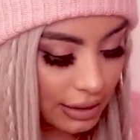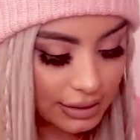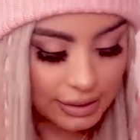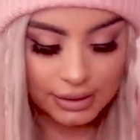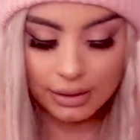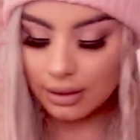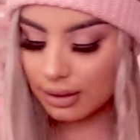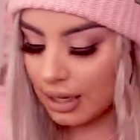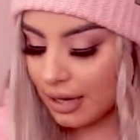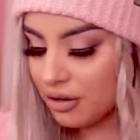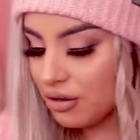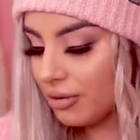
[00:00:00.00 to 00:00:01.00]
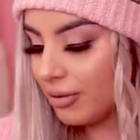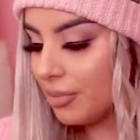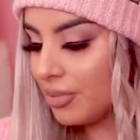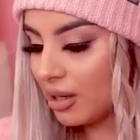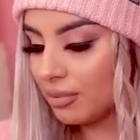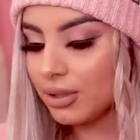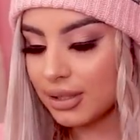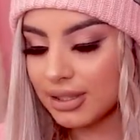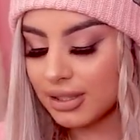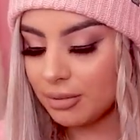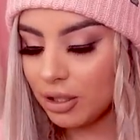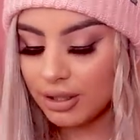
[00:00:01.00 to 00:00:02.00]
let's... I don't know if I'll be able to
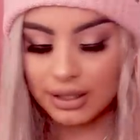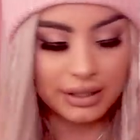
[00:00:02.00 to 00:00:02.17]
smell